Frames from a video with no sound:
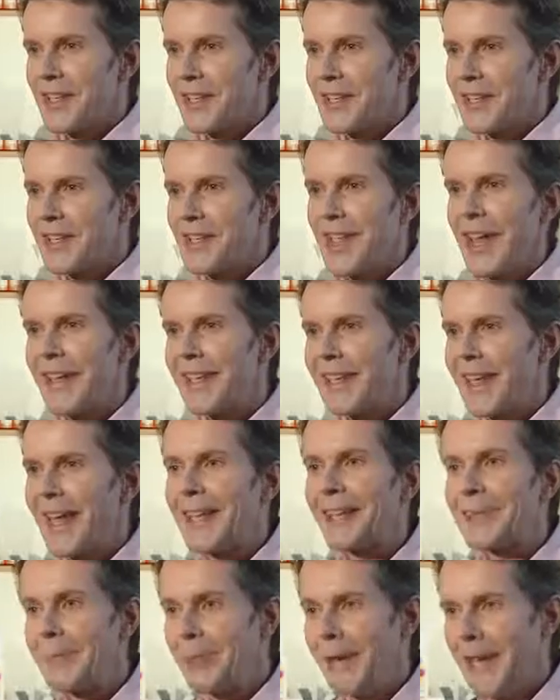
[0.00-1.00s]
stay
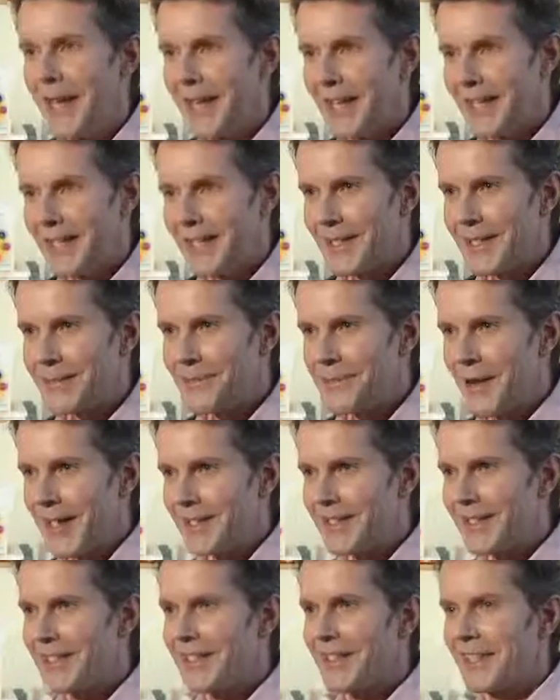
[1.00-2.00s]
and play
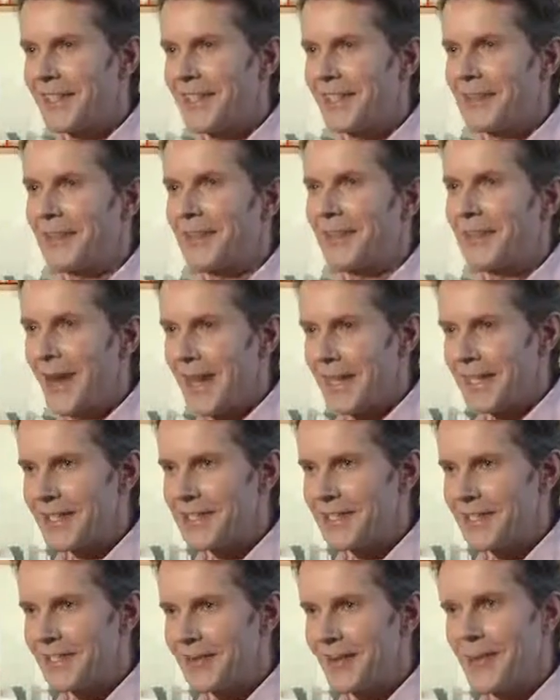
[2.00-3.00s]
rather than
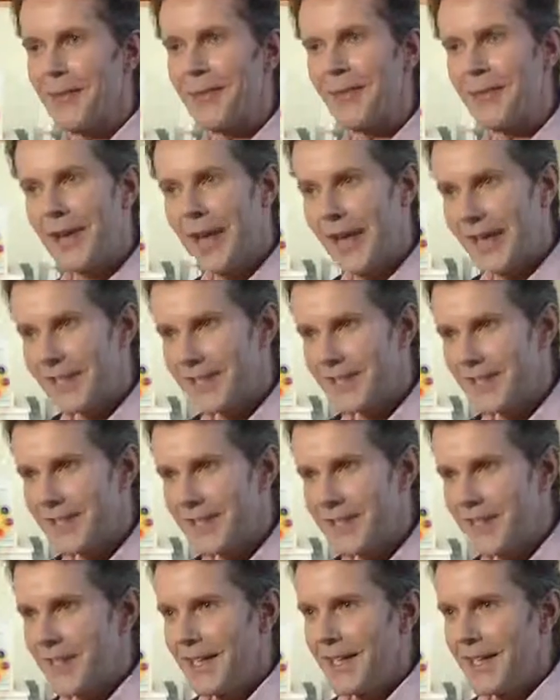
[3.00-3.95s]
fight or flight.